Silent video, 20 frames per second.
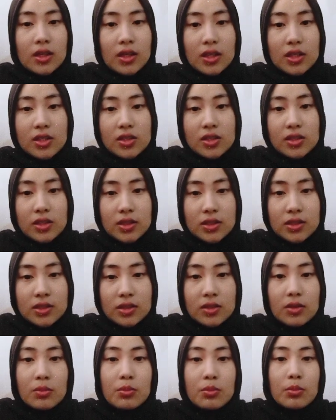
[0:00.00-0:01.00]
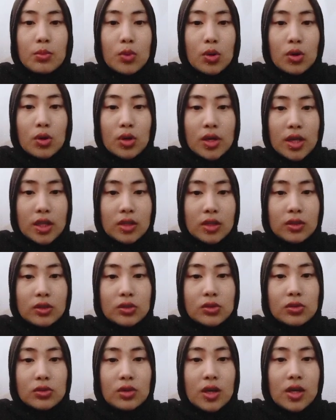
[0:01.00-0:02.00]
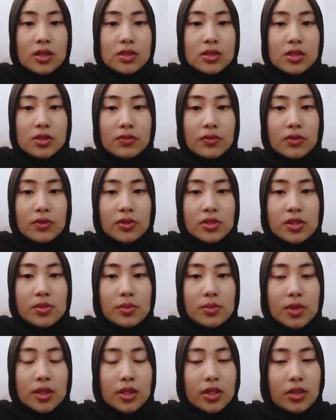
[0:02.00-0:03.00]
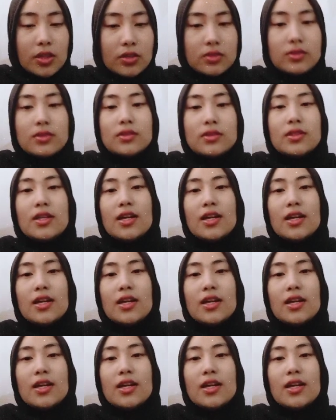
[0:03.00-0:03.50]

reached more than 240 million.